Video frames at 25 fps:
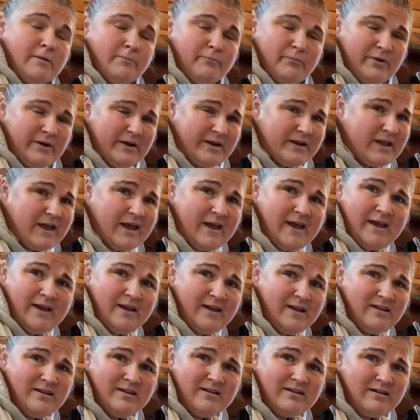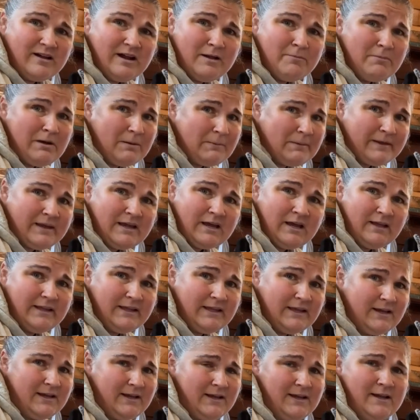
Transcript: but hey, I'm Mama Kelly